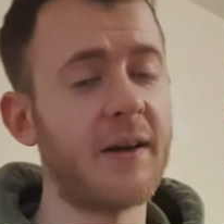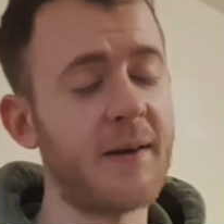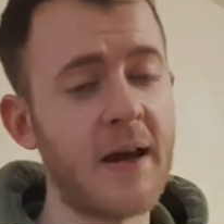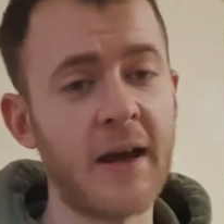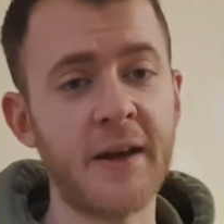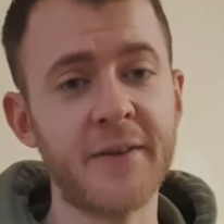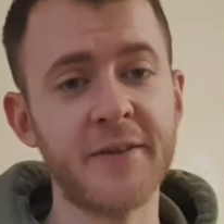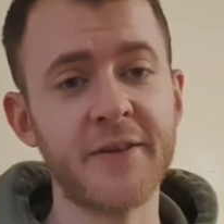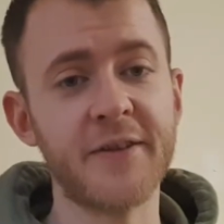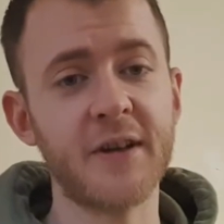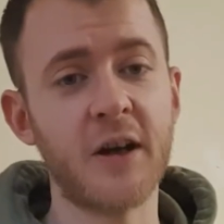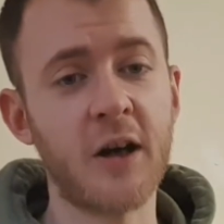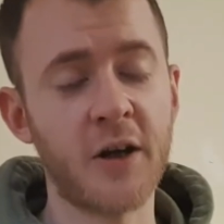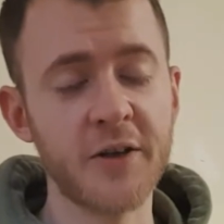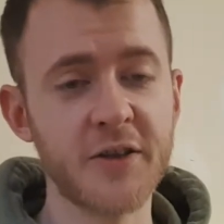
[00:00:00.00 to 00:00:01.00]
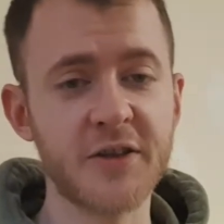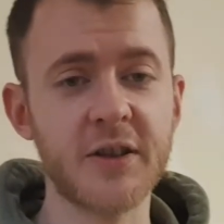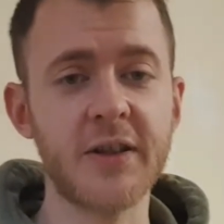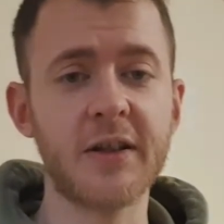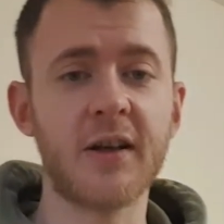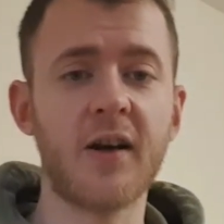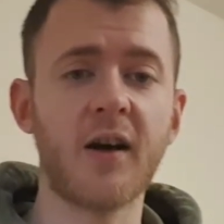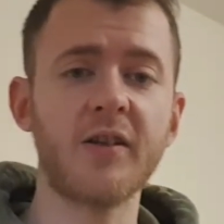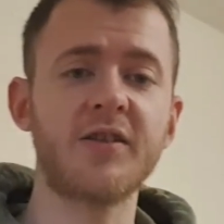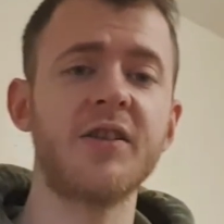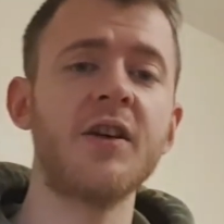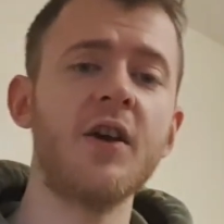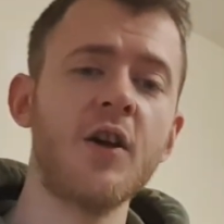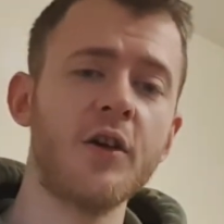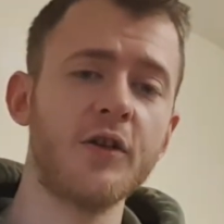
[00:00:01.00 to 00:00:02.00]
And honestly guys,
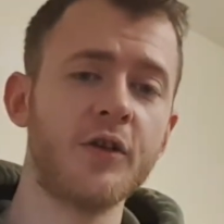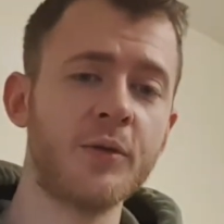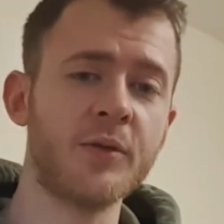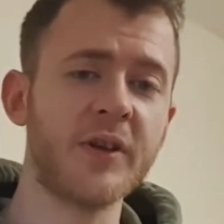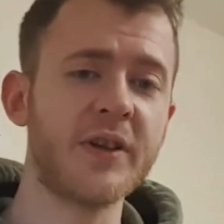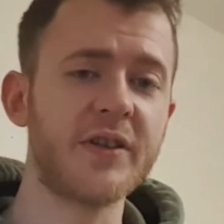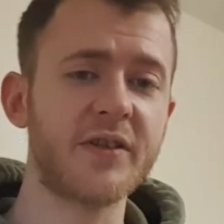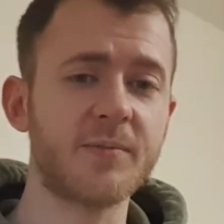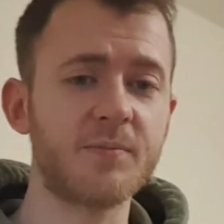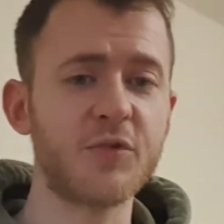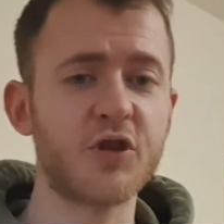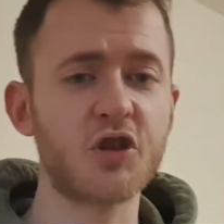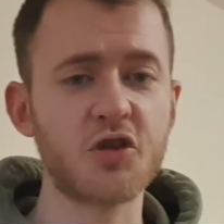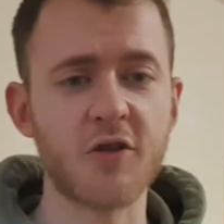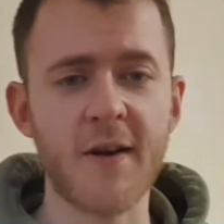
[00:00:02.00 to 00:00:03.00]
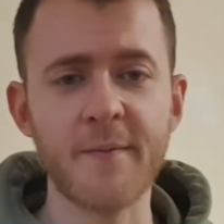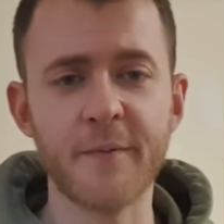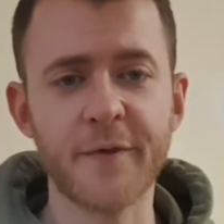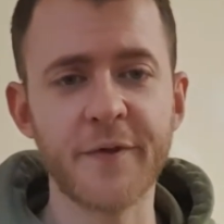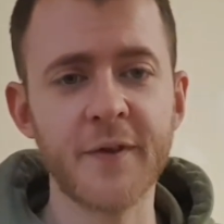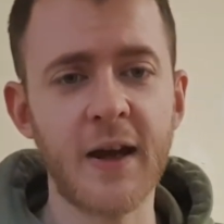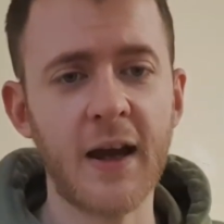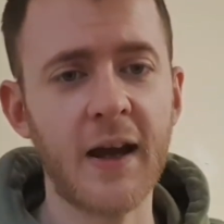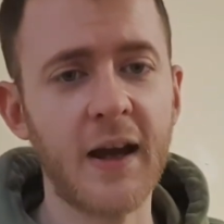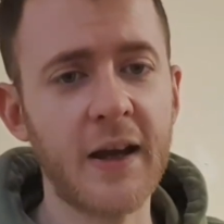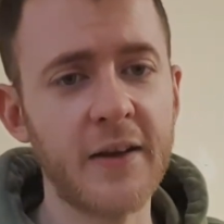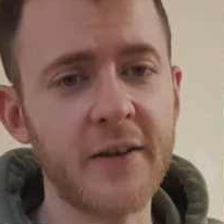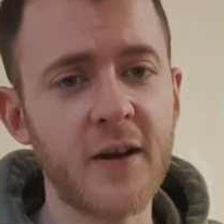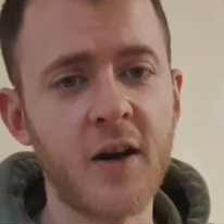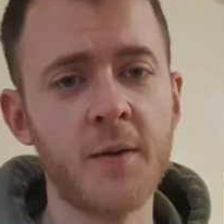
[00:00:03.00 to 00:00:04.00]
you need strength,
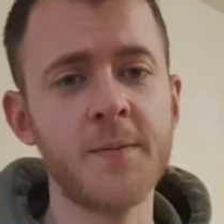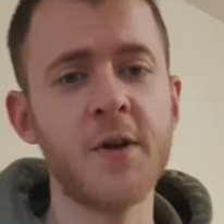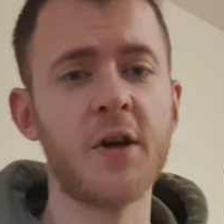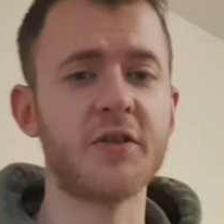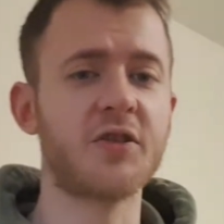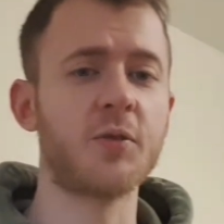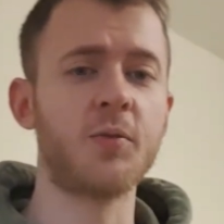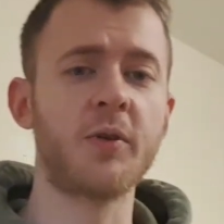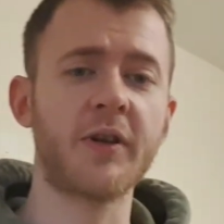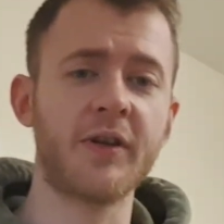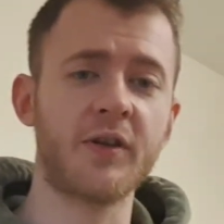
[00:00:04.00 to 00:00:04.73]
and I'm not talking